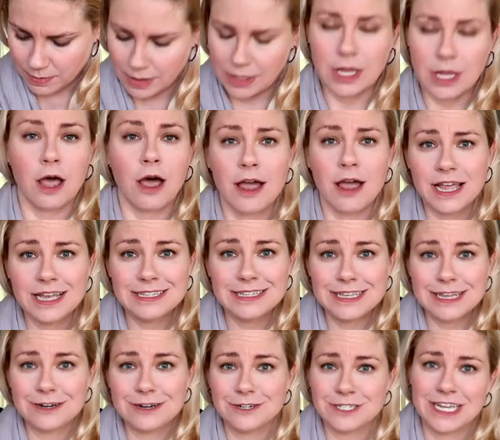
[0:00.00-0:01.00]
Not as
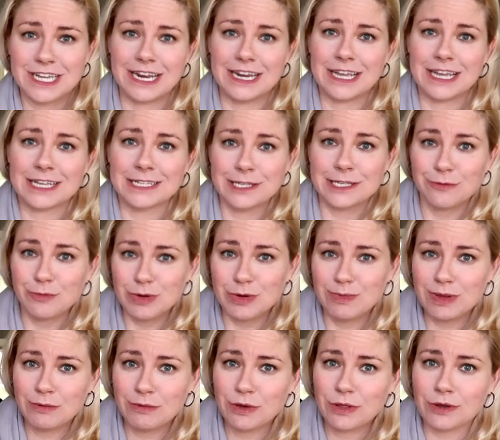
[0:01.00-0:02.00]
entertaining as it
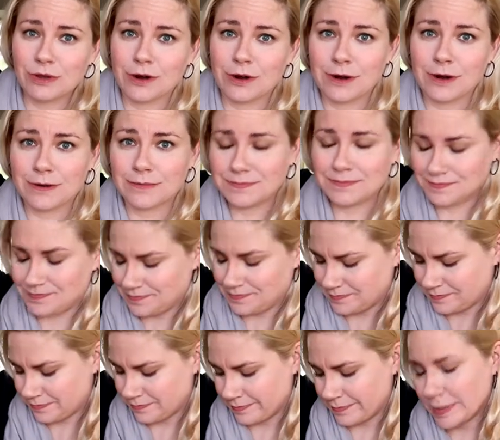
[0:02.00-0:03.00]
would be with her.
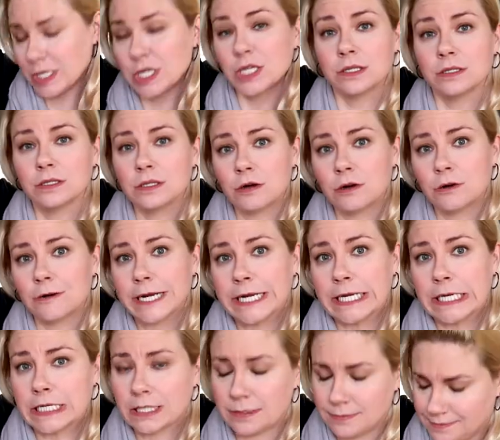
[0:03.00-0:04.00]

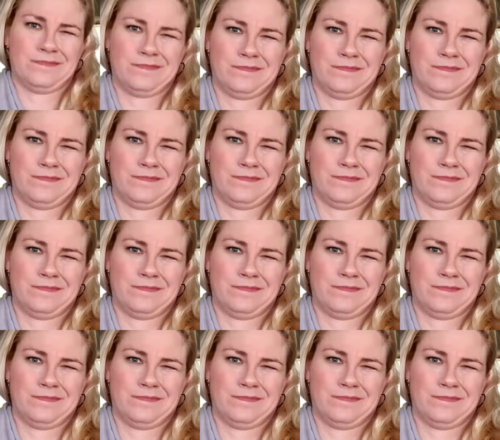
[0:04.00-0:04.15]
Sorry.